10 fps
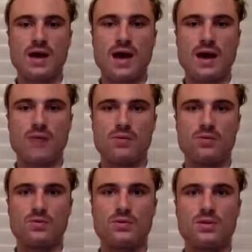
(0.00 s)

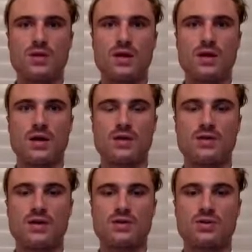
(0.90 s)
apples, and other
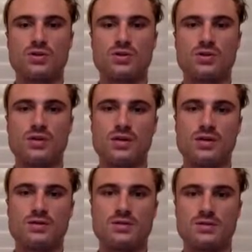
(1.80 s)
natural
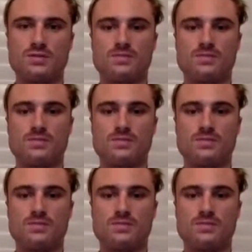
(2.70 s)
ingredients.